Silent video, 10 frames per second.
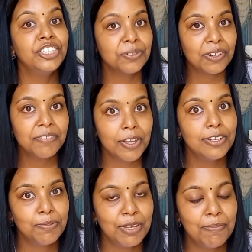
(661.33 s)
one of those
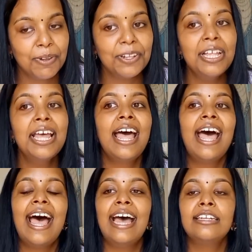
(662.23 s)
people.
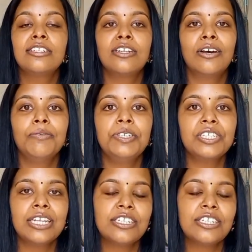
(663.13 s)
And so we just had